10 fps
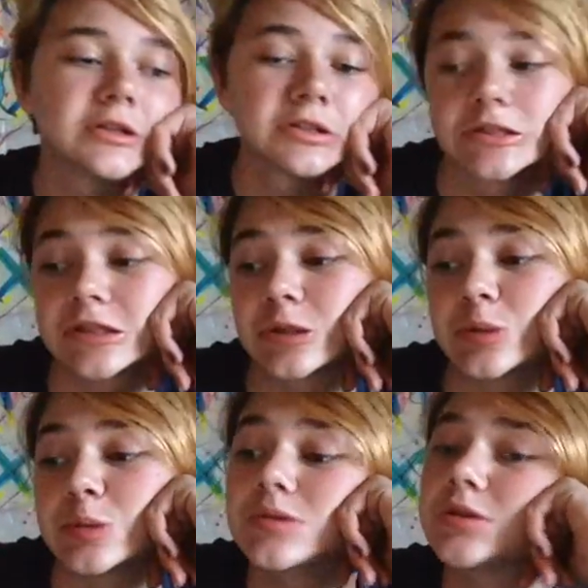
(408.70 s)

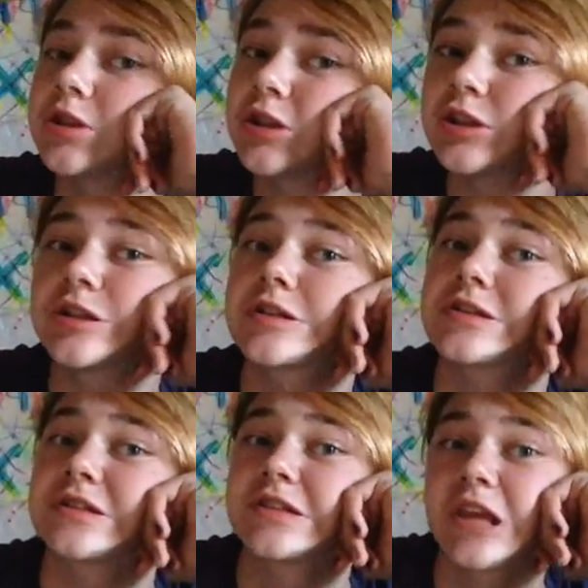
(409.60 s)

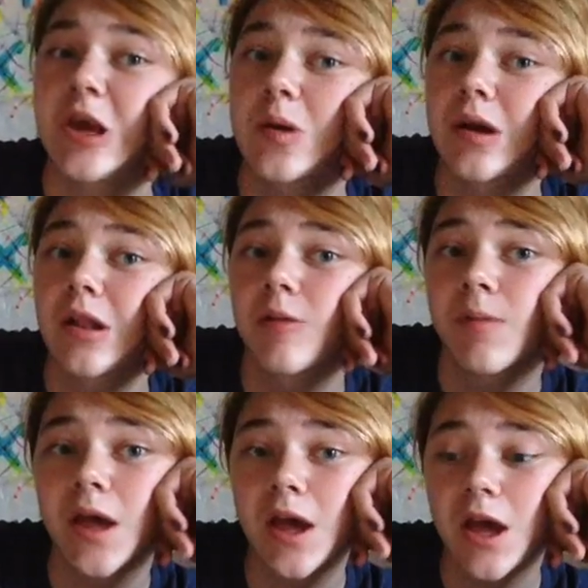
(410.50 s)
see you in a little
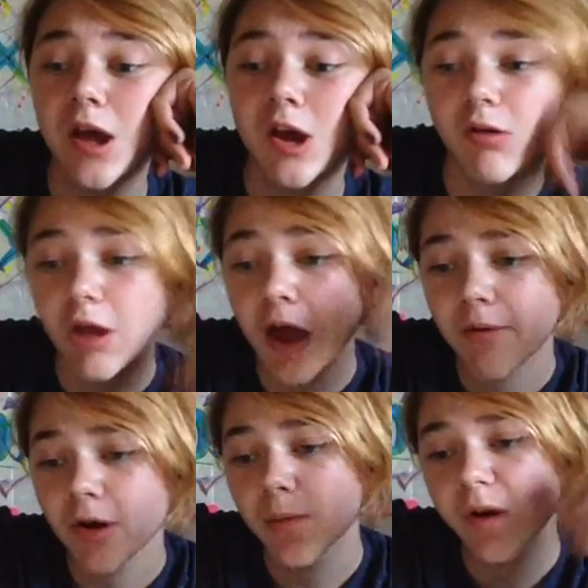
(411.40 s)
bit. Hurry
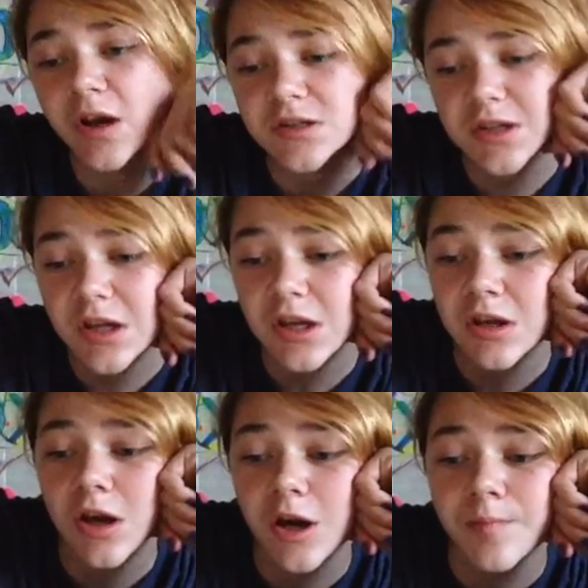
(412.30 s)
up, go press it.